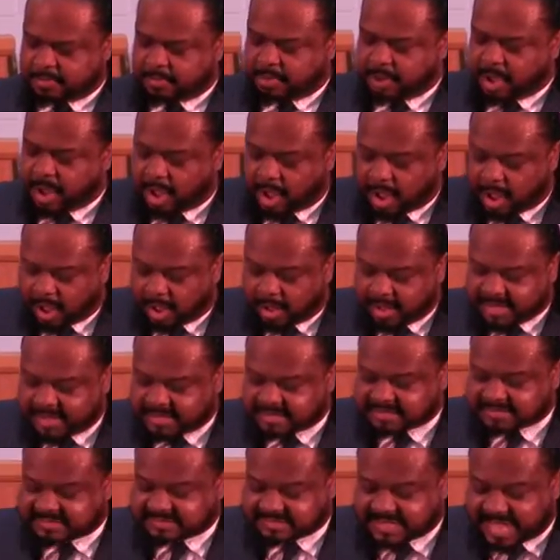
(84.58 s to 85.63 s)
Paul
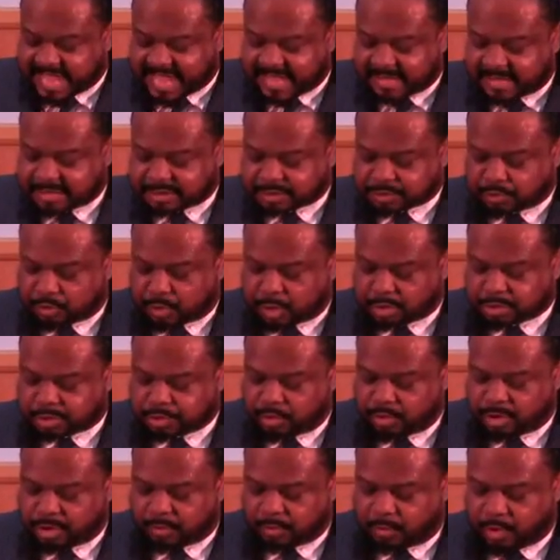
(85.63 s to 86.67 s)
and Silas were
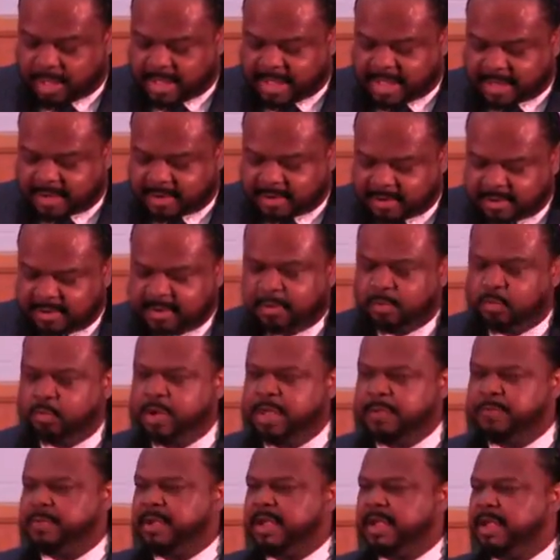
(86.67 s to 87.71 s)
doing what?
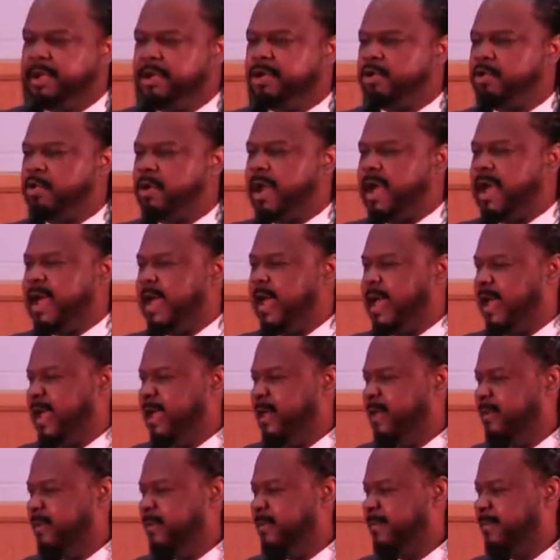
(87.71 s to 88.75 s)
Weeping and
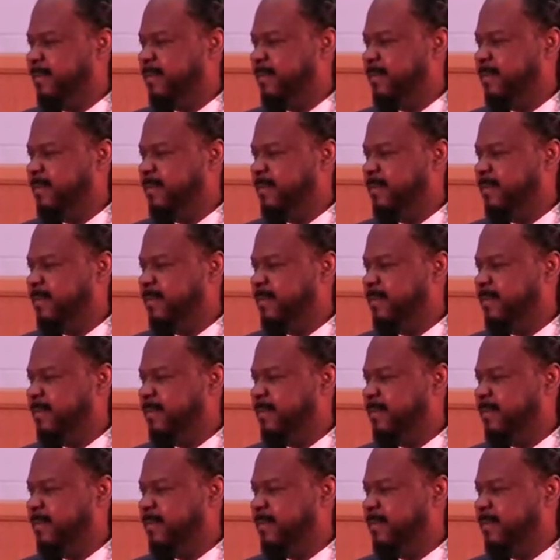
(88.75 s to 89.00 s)
crying.